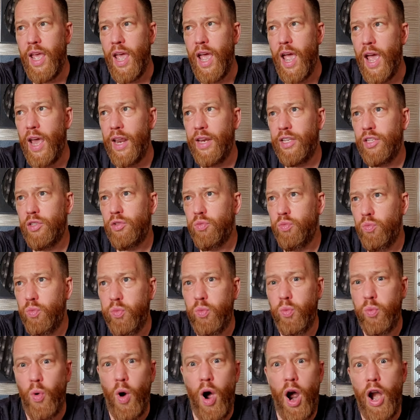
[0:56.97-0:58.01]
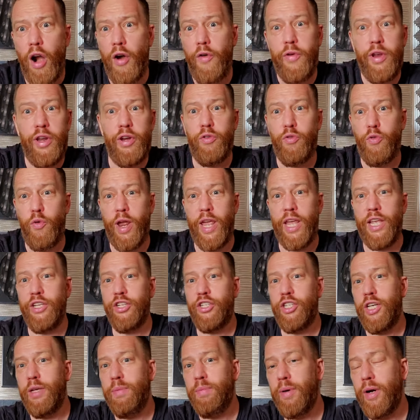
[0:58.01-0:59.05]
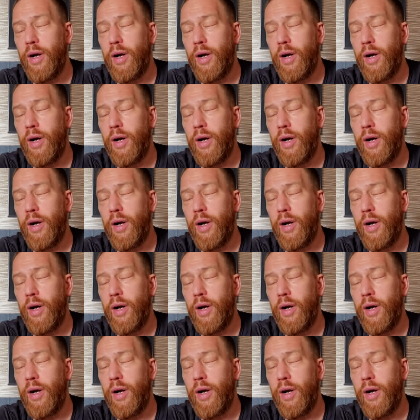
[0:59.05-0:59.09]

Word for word: and he's wiry and rangy. Mm-hmm.